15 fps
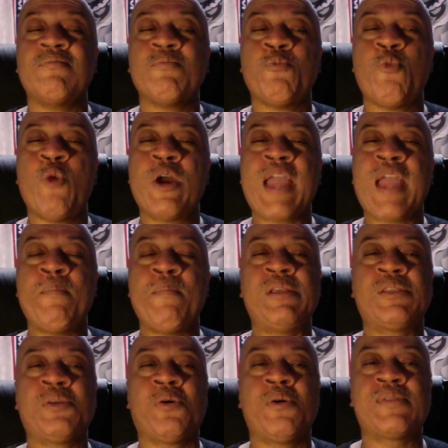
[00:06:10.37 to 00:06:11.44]
what got me
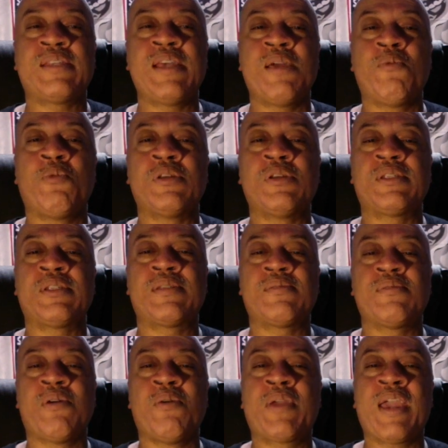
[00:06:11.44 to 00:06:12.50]
so upset was
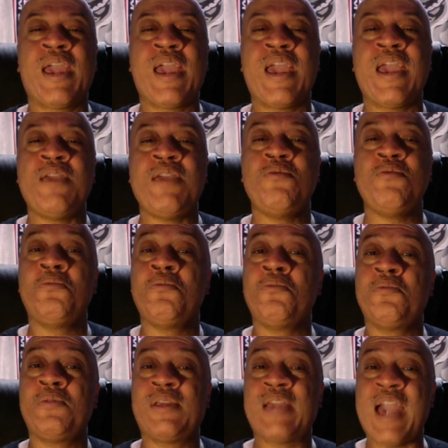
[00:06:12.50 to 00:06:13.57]
okay, you
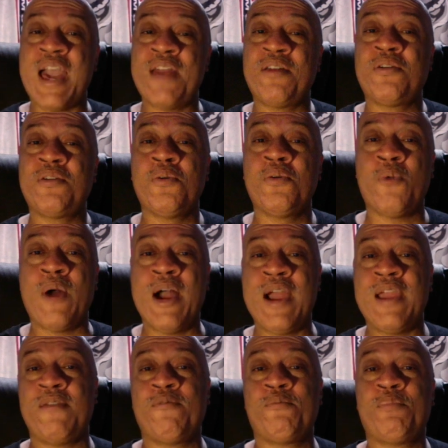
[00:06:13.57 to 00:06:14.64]
got a good
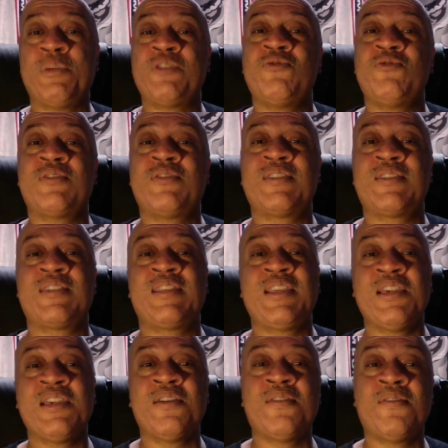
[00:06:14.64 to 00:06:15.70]
wife, but you
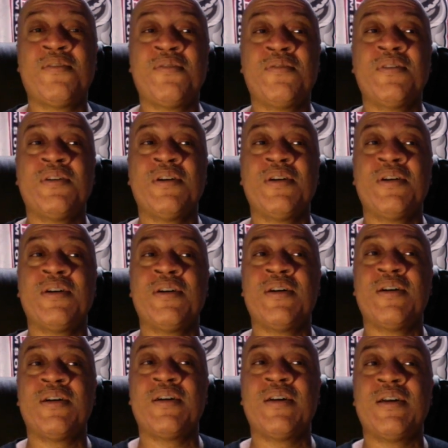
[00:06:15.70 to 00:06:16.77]
still
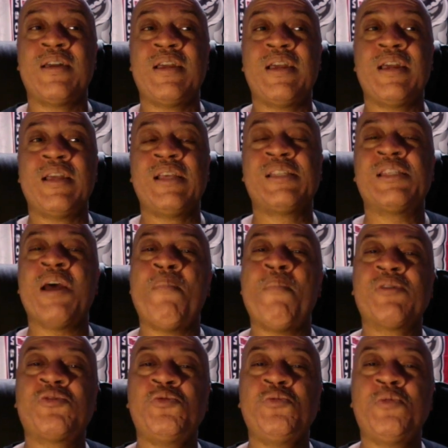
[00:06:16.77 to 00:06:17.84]
it's
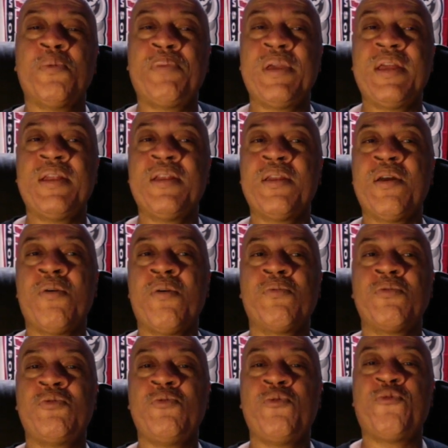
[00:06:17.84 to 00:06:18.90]
almost you depending on
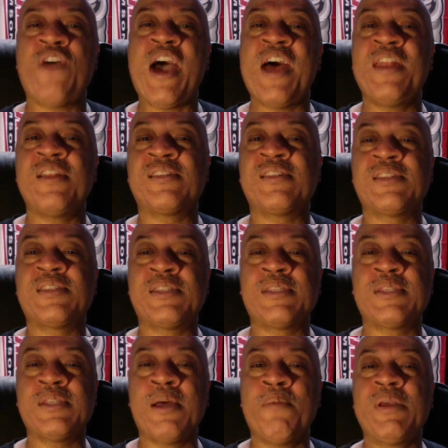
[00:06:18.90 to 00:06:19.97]
you finding
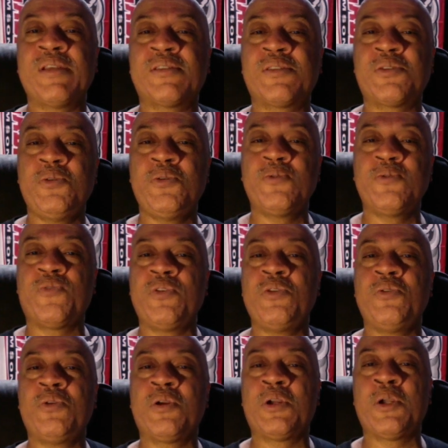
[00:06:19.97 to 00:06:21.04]
some excuse for you
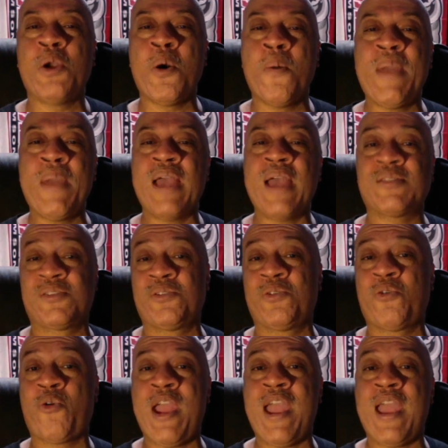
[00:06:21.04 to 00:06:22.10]
to go back to
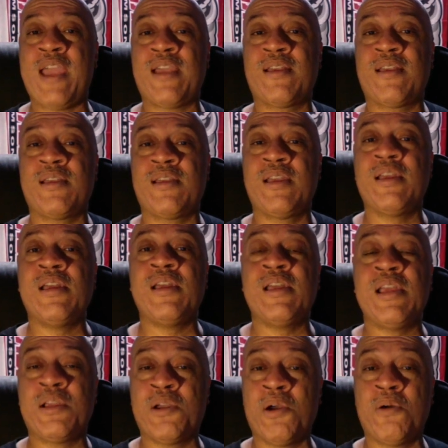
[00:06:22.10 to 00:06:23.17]
crack
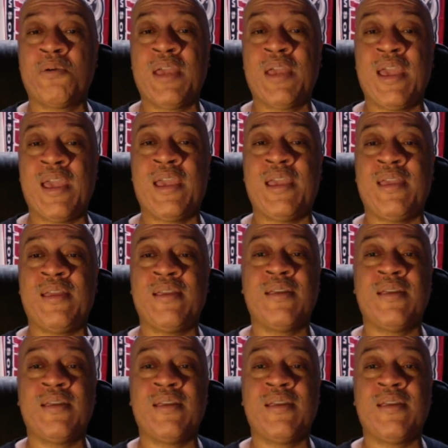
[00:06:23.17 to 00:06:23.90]
in cocaine.